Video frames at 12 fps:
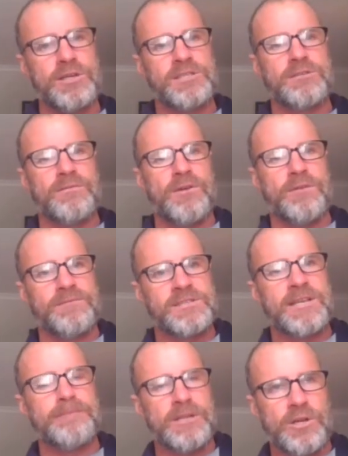likes of
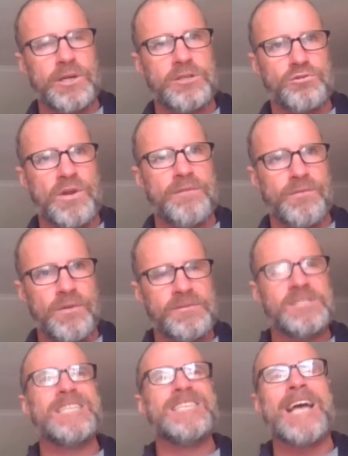someone like a Trent
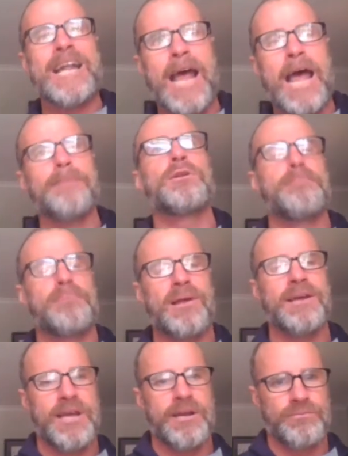Rivers, he's unable to
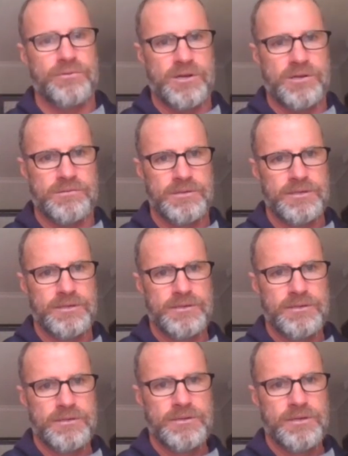play that role.
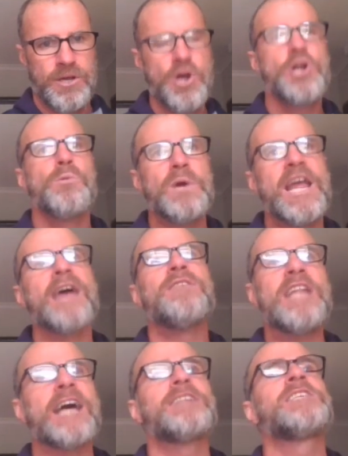Who do we
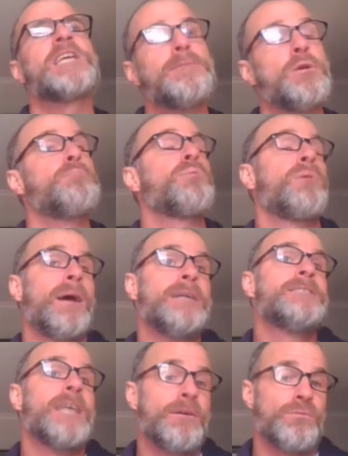have in our team who
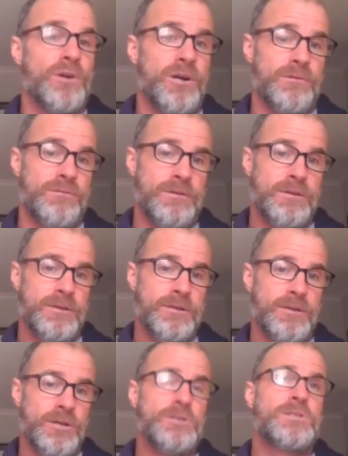plays that role,
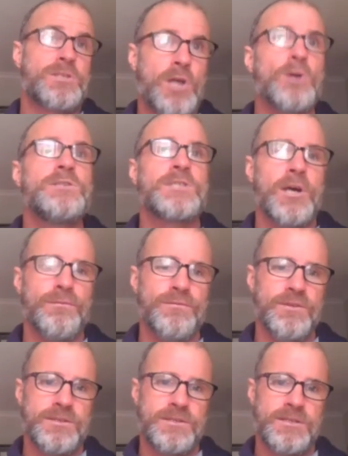who's so
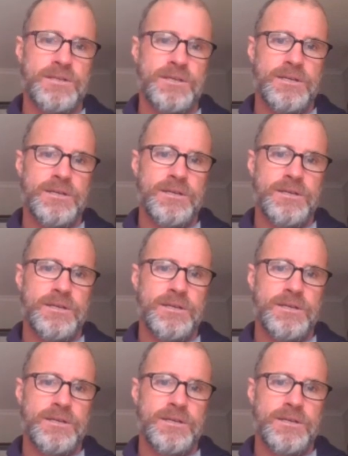selfless?